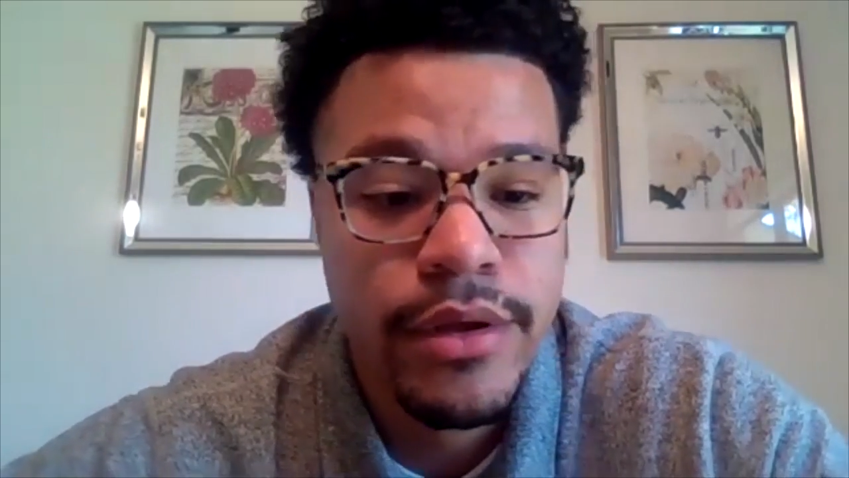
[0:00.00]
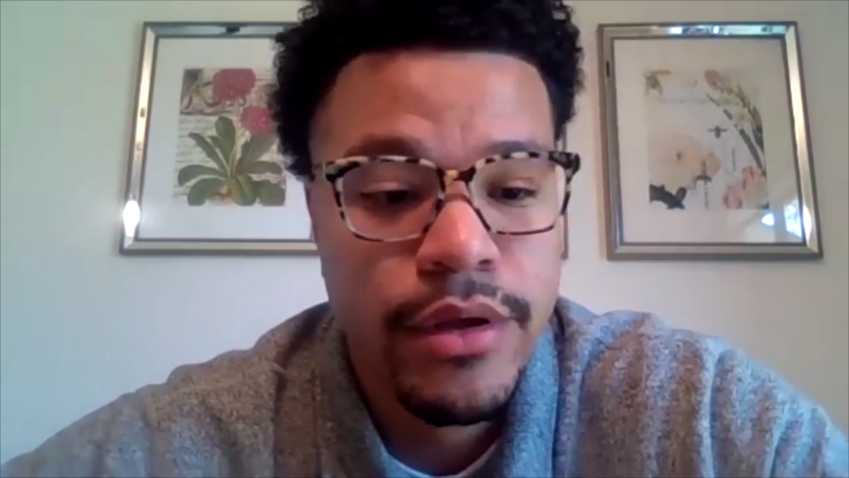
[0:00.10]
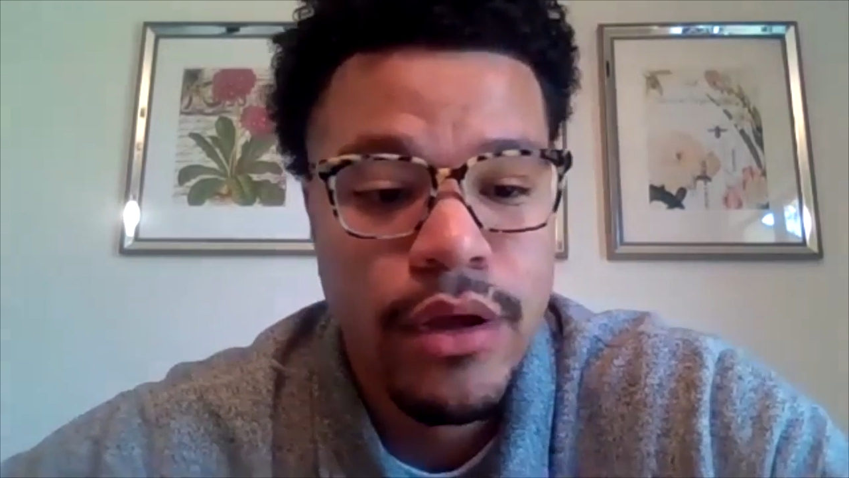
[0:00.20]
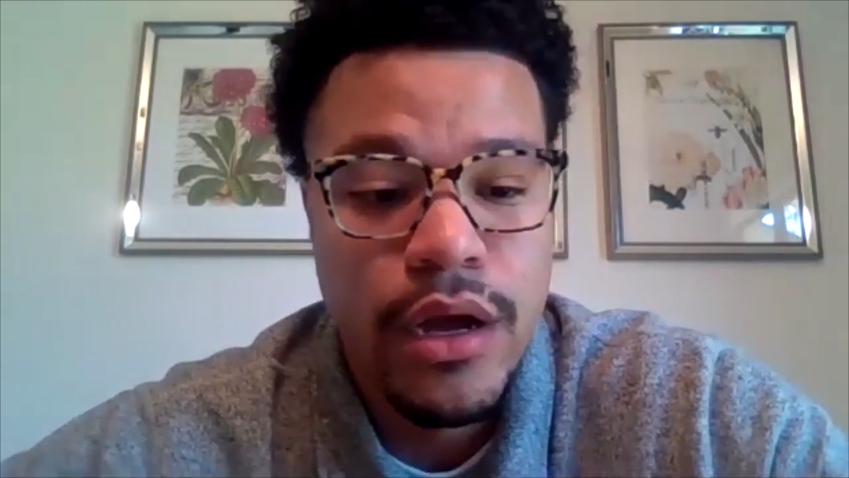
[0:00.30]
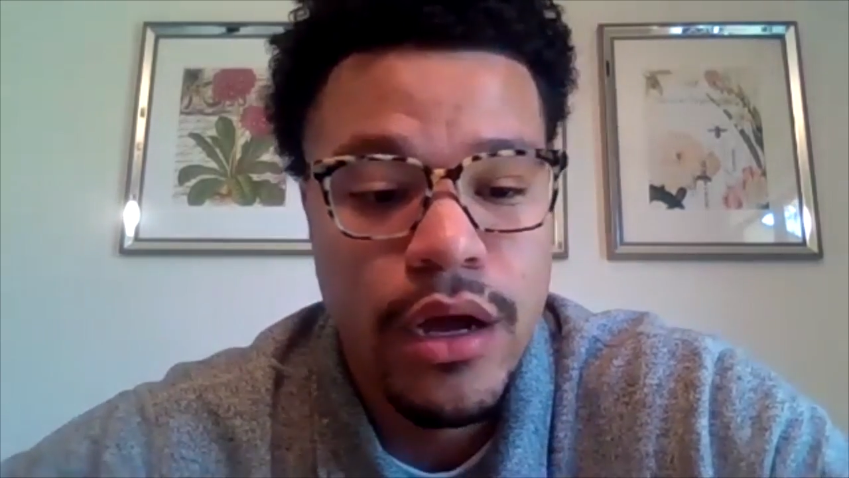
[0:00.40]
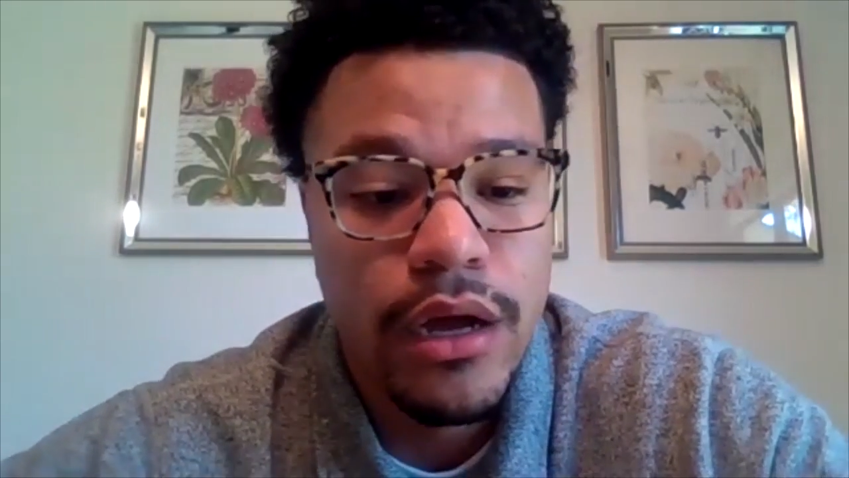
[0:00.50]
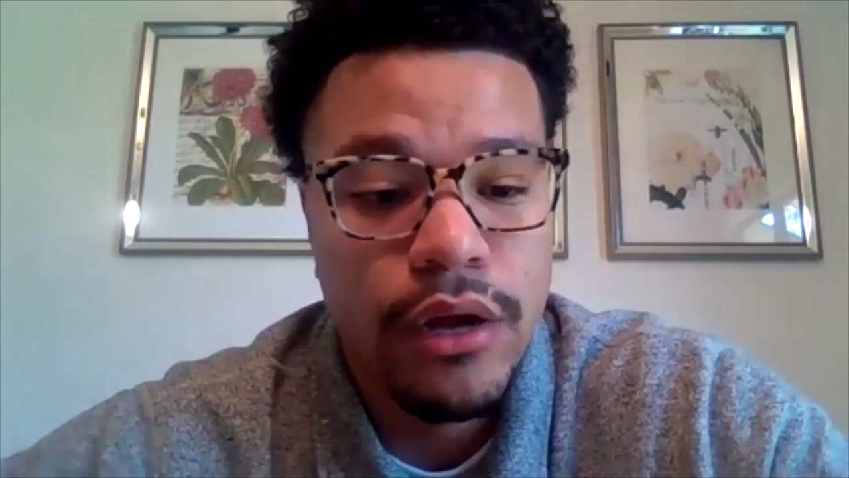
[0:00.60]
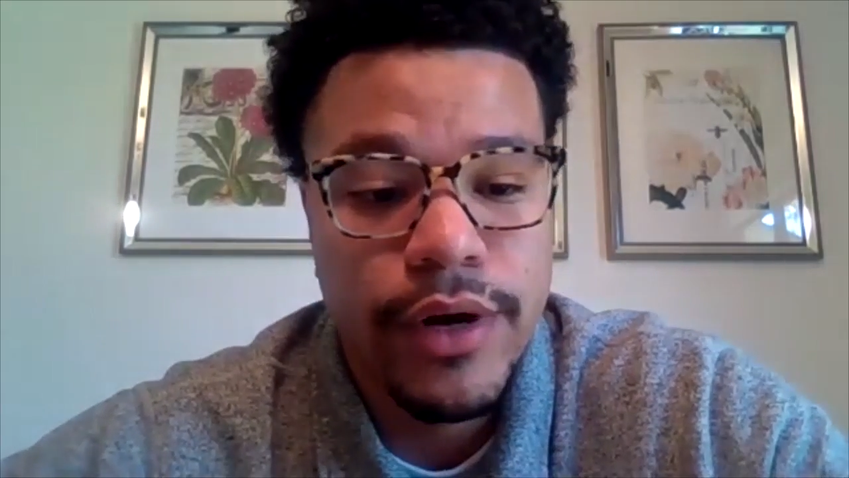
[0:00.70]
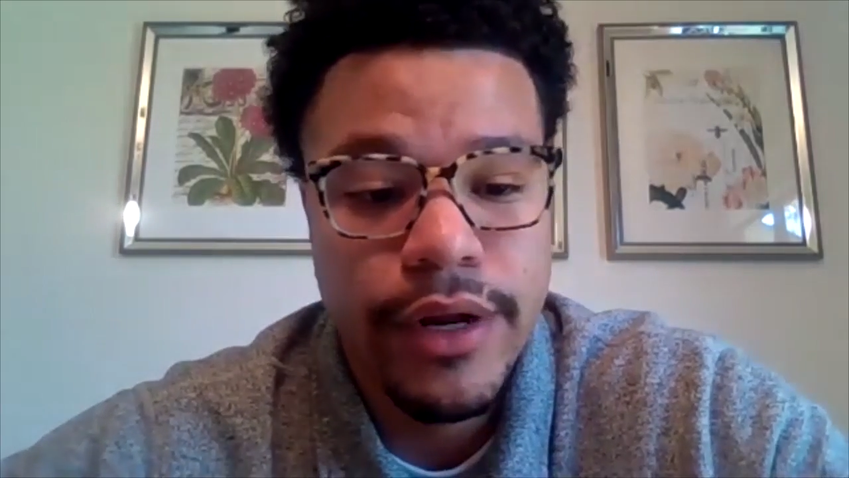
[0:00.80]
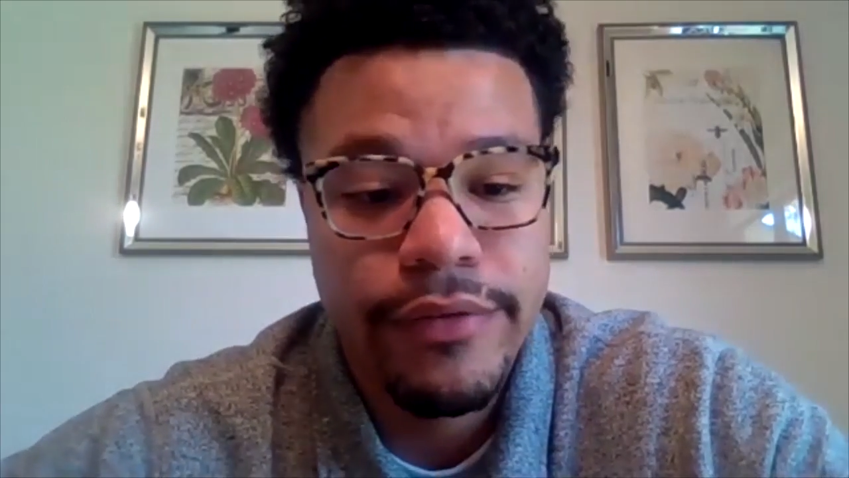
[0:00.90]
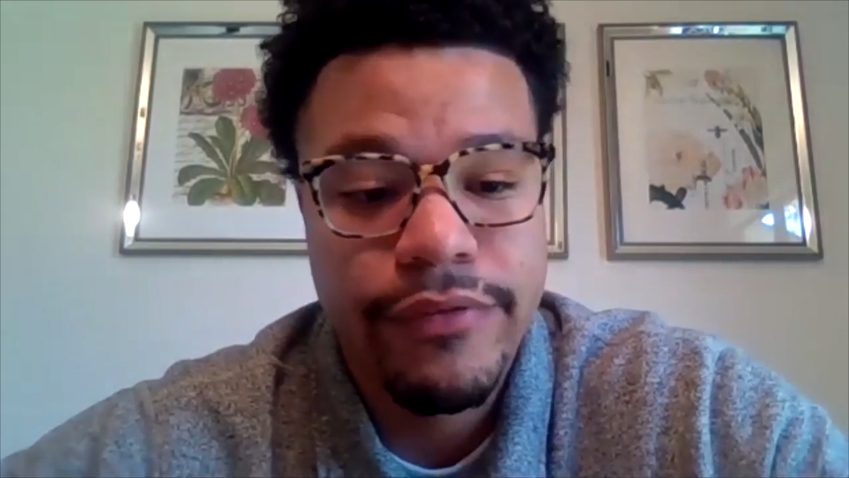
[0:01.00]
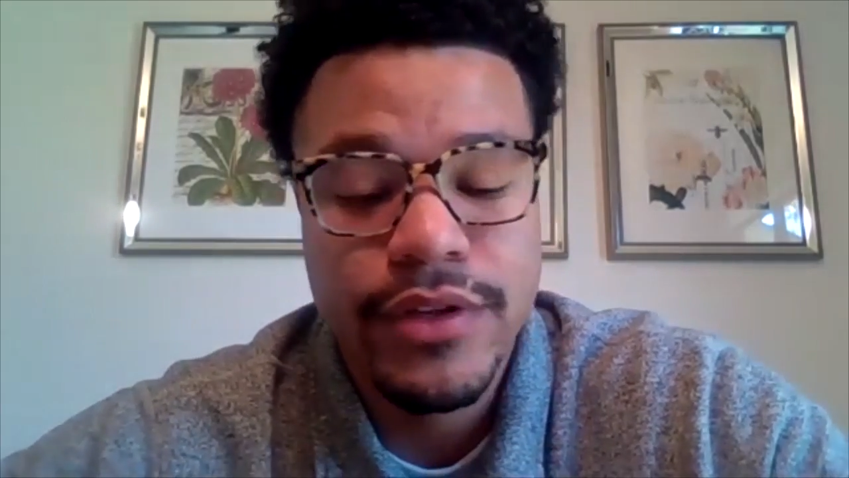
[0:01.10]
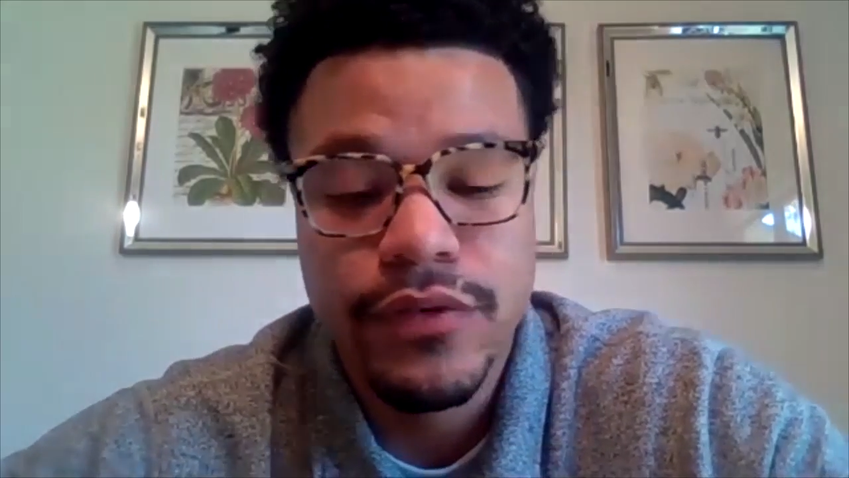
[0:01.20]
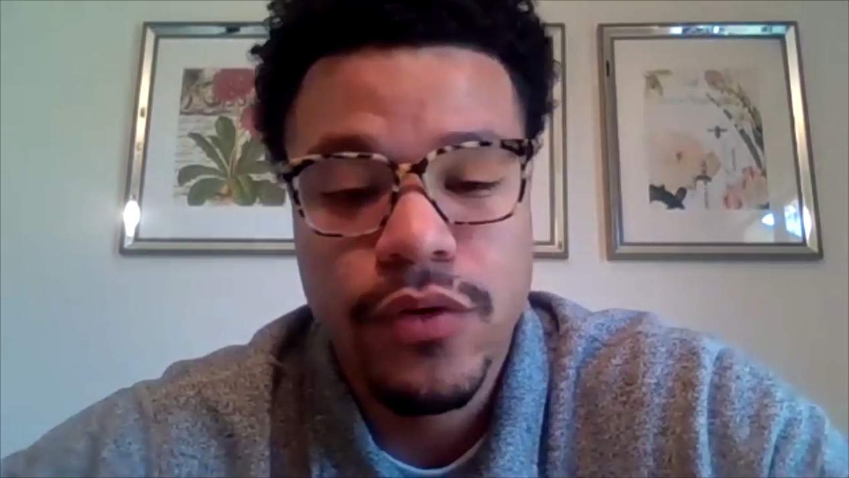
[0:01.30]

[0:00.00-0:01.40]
defensive